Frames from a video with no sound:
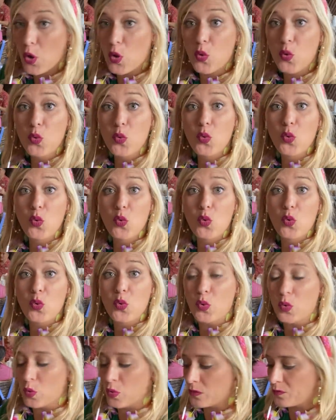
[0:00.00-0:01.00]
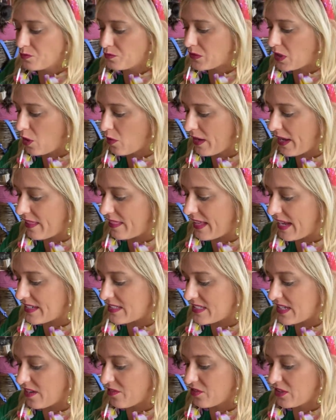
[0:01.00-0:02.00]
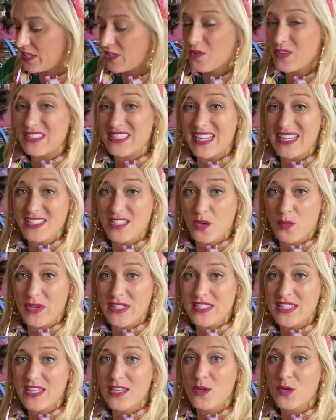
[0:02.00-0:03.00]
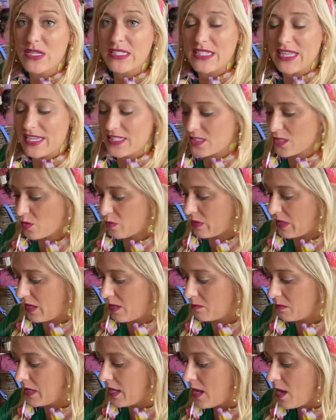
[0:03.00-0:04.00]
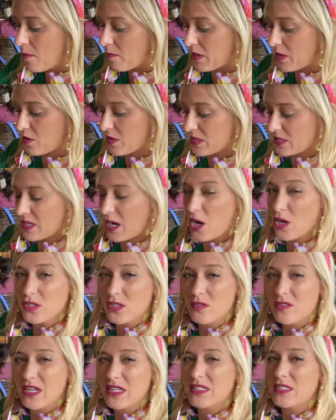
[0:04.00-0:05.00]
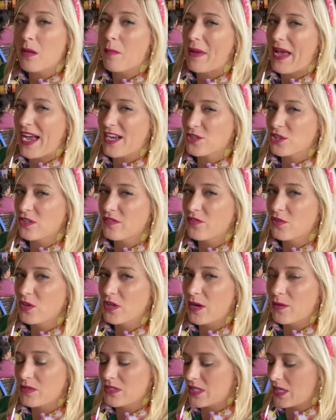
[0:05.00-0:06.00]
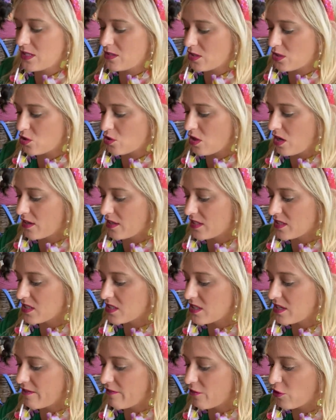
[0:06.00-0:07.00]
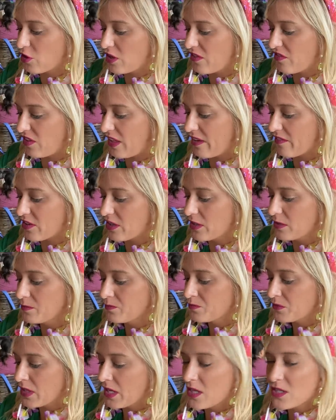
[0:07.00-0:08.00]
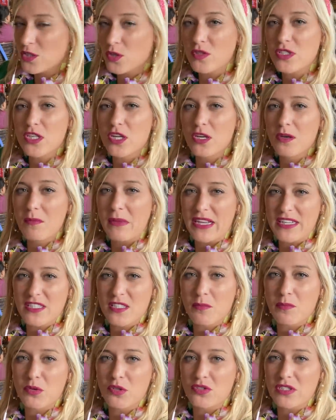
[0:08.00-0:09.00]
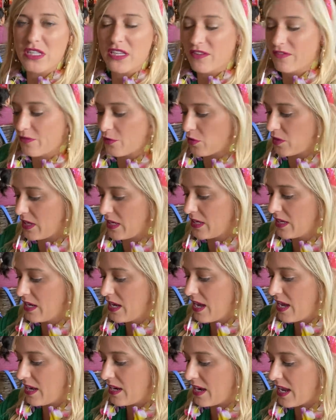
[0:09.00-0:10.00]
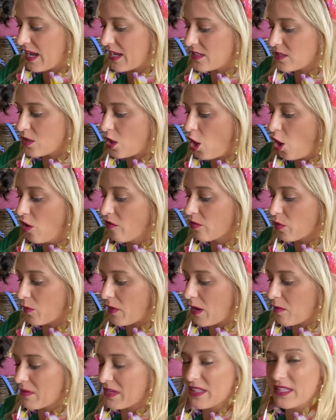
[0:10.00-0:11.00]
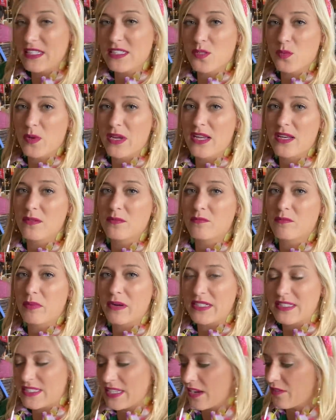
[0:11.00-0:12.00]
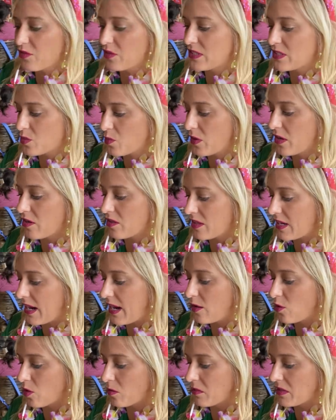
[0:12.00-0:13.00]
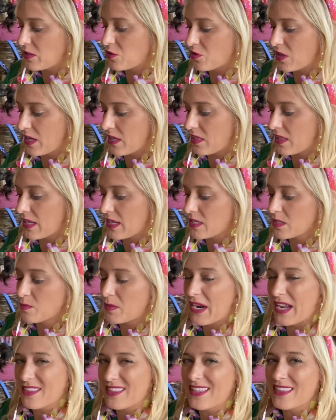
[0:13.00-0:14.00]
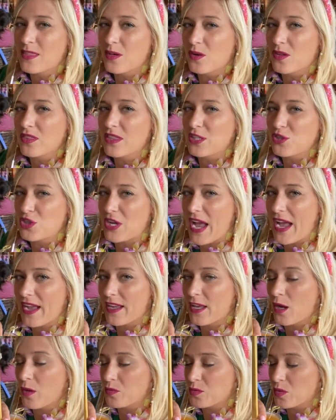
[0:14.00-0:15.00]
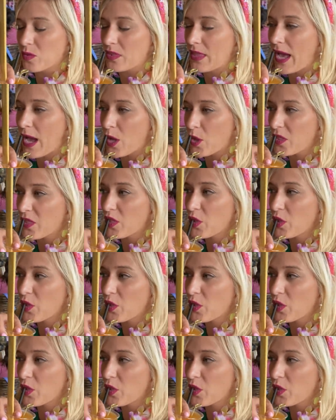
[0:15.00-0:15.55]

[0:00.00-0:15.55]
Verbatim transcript: Ooh. Okay, that definitely, you can taste the whiskey, you can taste the rum, but you can also taste the passion fruit, I would say, is the strongest fruity flavor. So it's a good mix of boozy and fruity. Not overwhelmingly sweet, but definitely sweeter than I normally drink things, but I think the, the Jack helps with that.